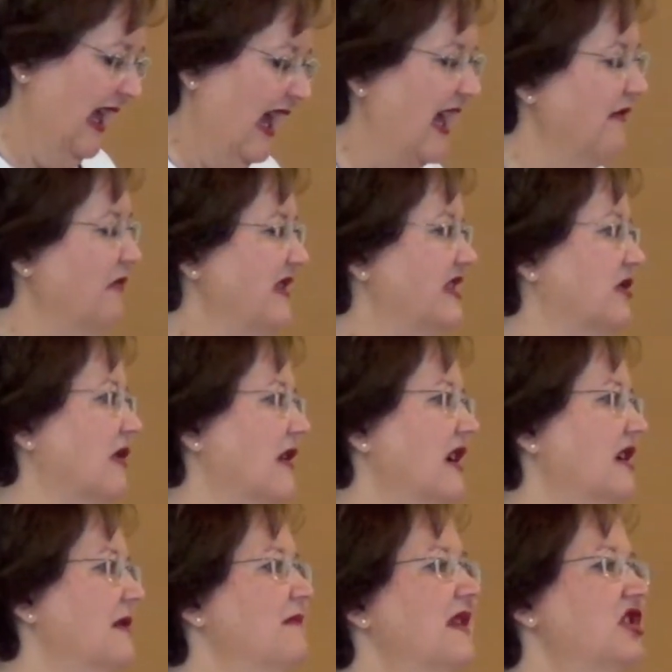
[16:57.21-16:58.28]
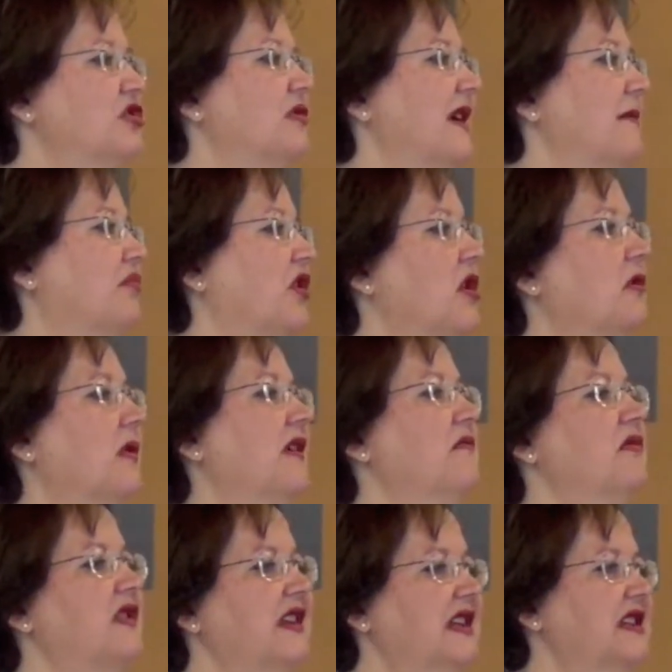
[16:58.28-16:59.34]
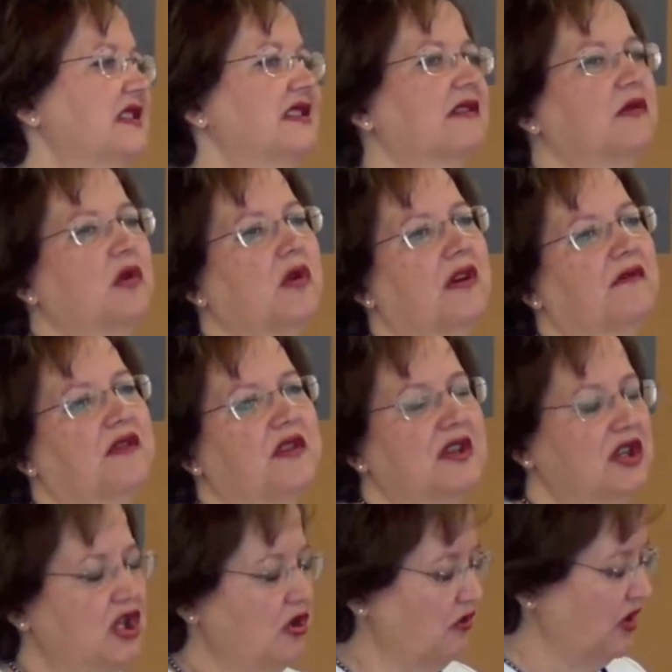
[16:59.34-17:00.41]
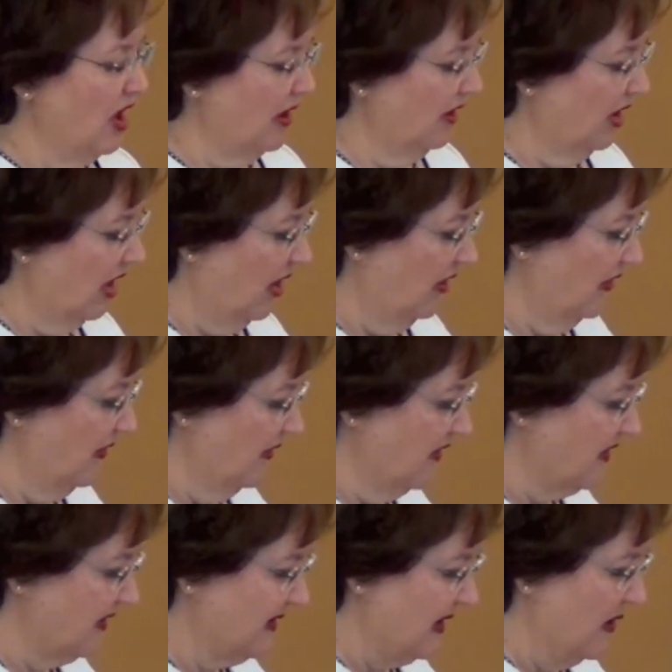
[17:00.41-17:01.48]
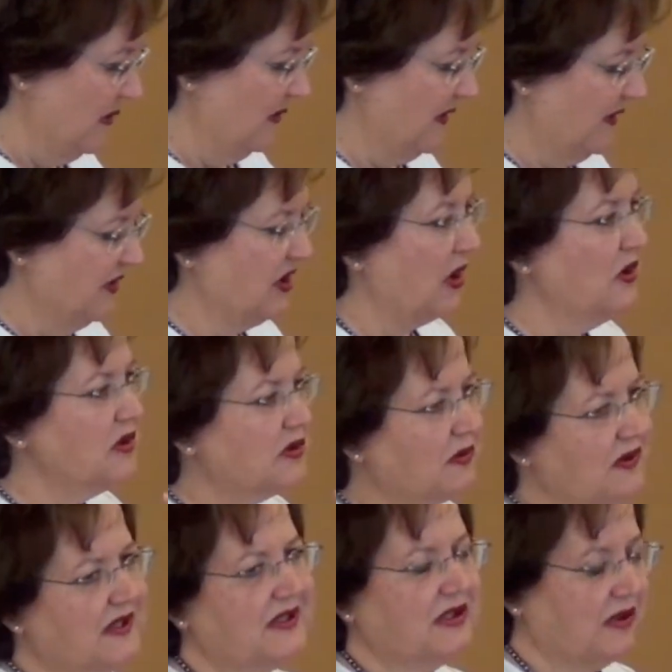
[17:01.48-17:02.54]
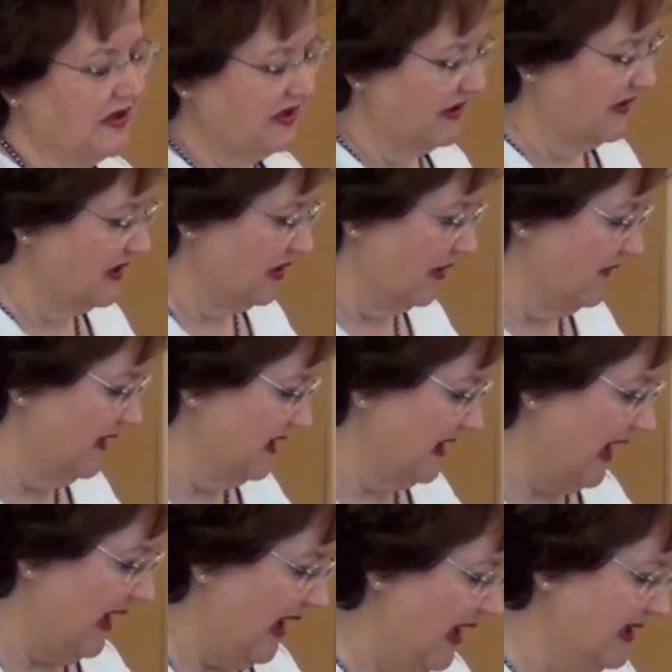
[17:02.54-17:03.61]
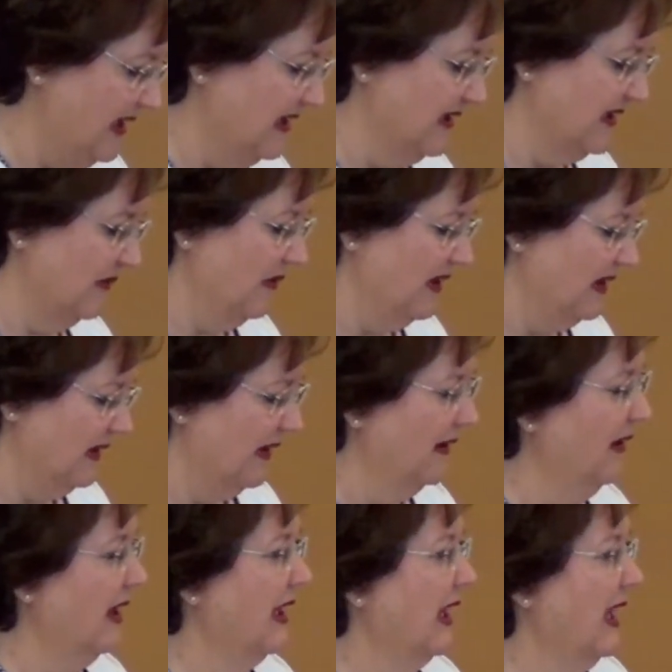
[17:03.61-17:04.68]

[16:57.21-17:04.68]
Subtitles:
And we started a mentoring program with the Inns of Court for the new young lawyers. So those were the sorts of service ideas that we did.